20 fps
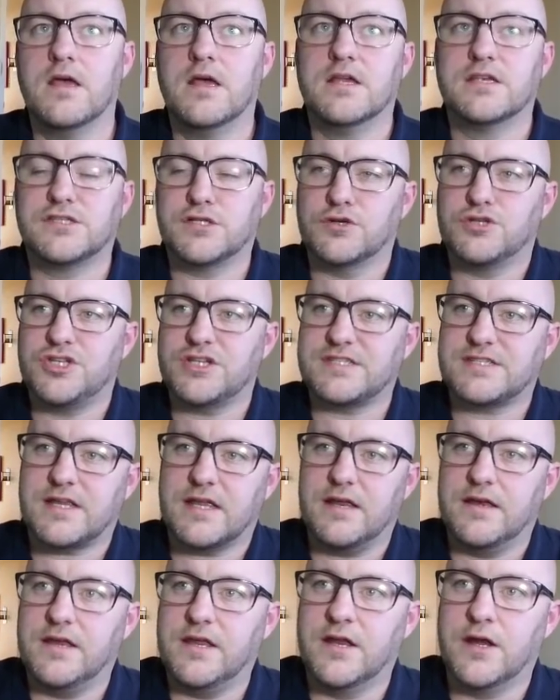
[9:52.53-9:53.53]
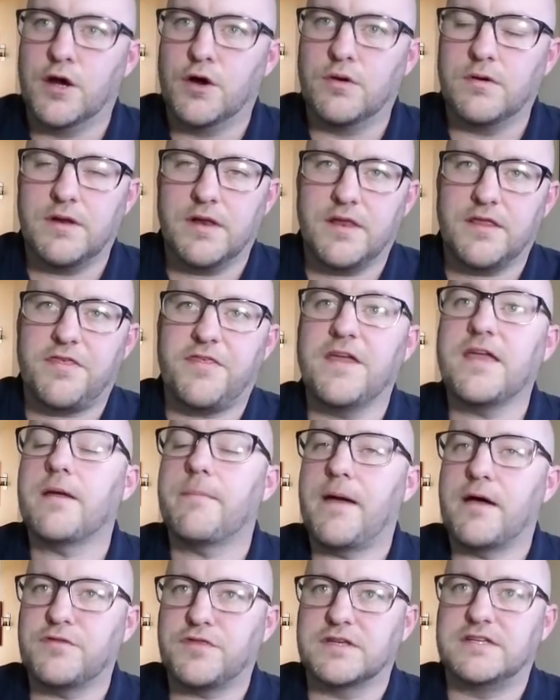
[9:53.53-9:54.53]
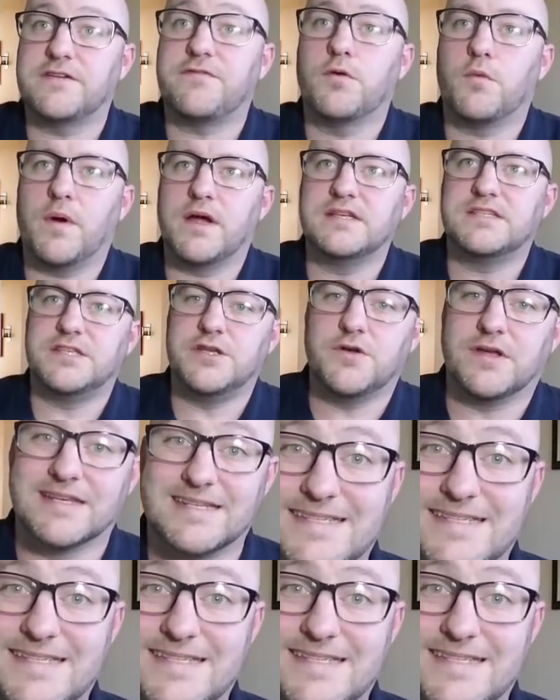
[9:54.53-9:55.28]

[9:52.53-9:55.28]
So just, you know, think about the different ways you can